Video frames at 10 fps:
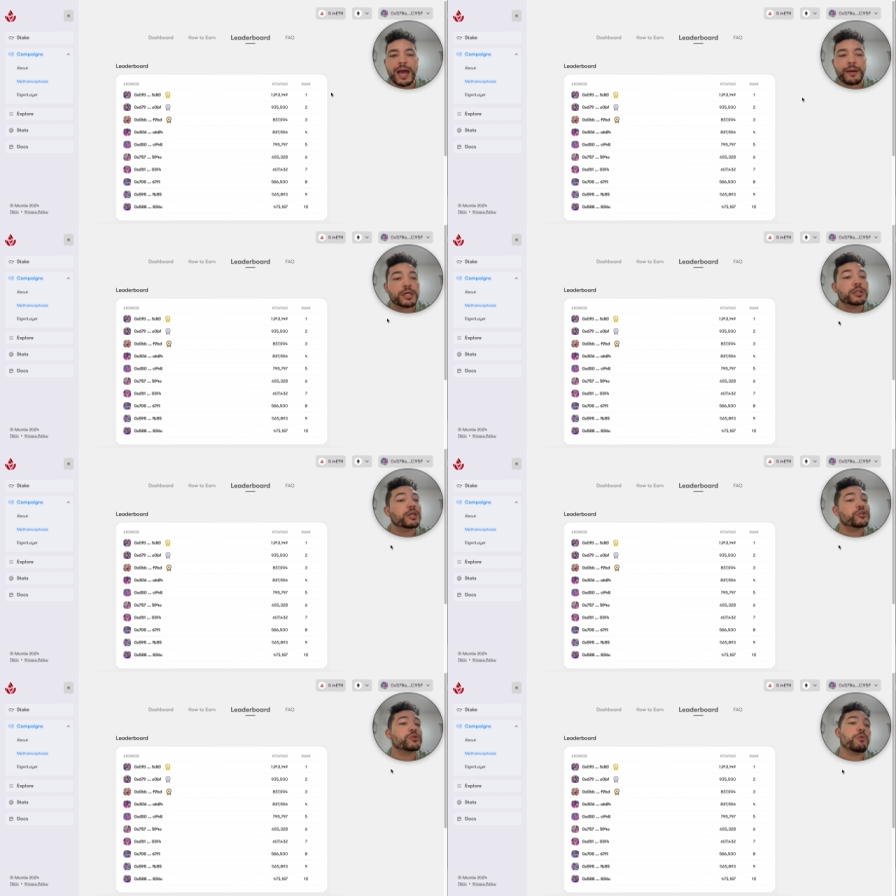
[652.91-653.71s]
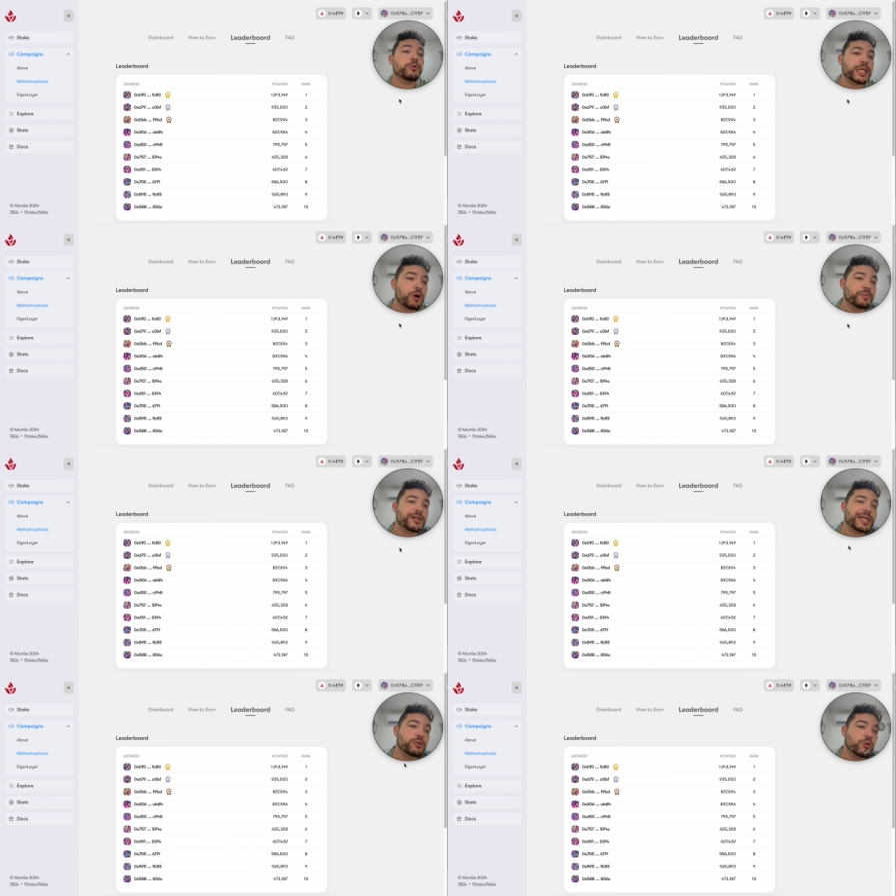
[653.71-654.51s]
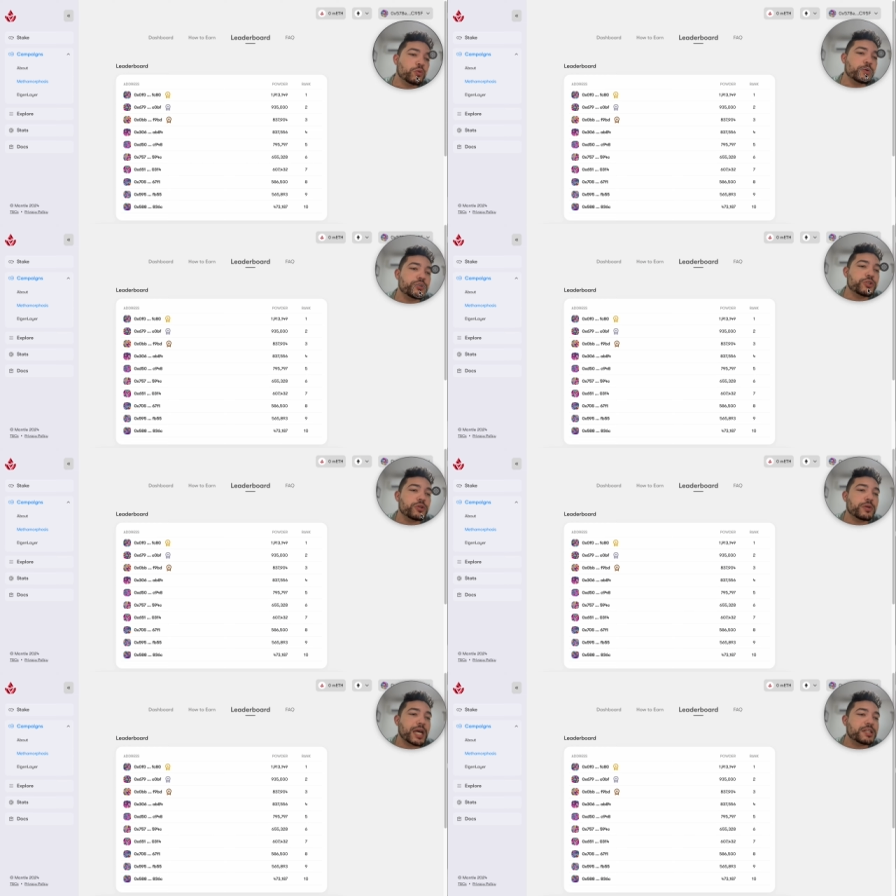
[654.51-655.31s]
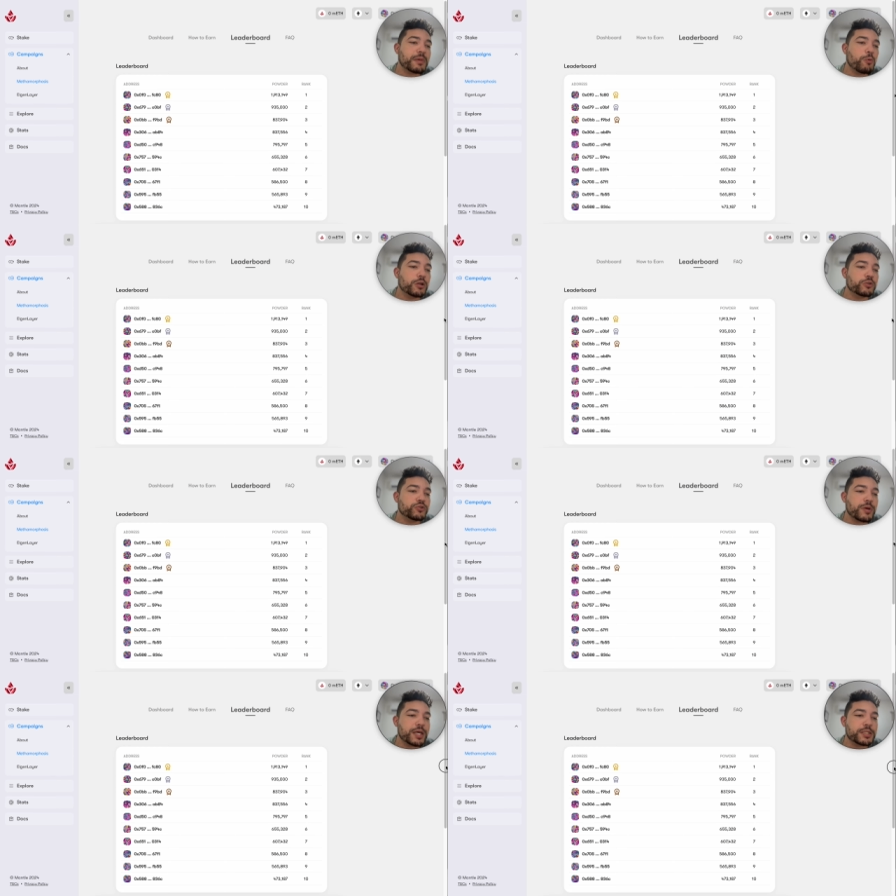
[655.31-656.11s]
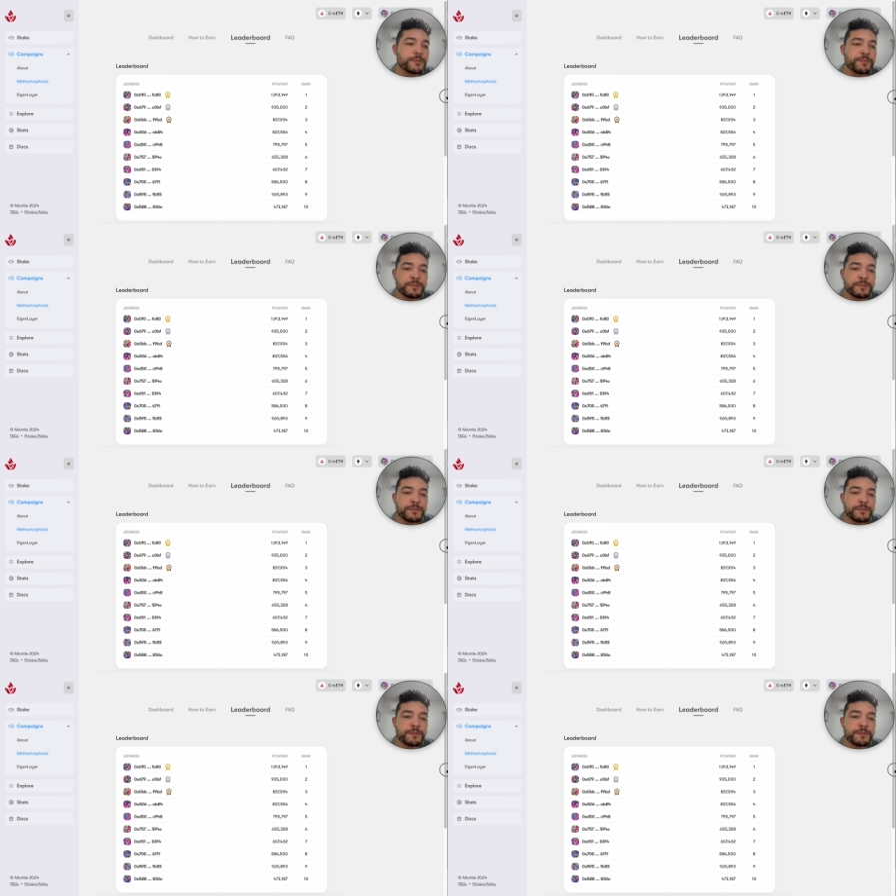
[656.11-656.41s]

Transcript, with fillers: I'm not going to scroll down because I don't want to show you guys my wallet address.